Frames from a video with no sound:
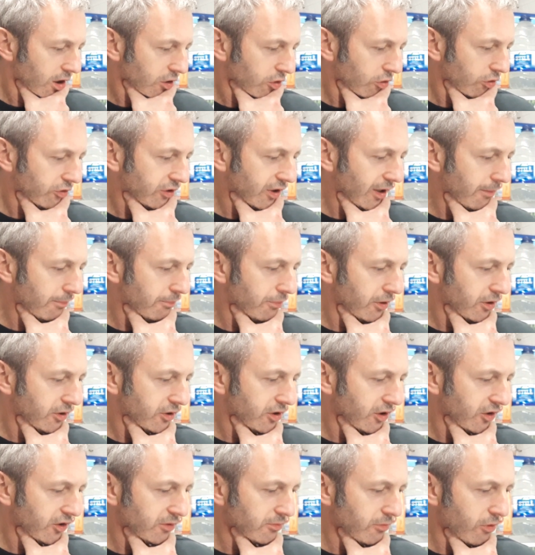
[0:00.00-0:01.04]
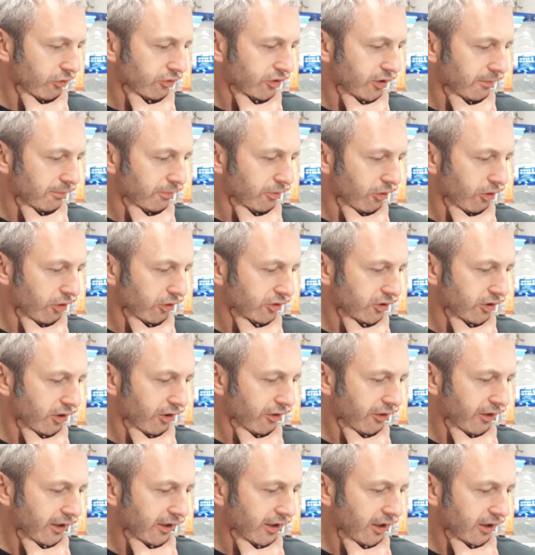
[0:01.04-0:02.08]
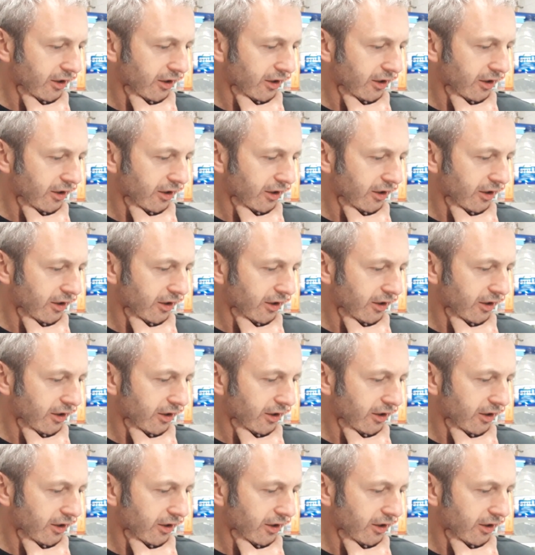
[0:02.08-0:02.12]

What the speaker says: Good temperature is the most important thing.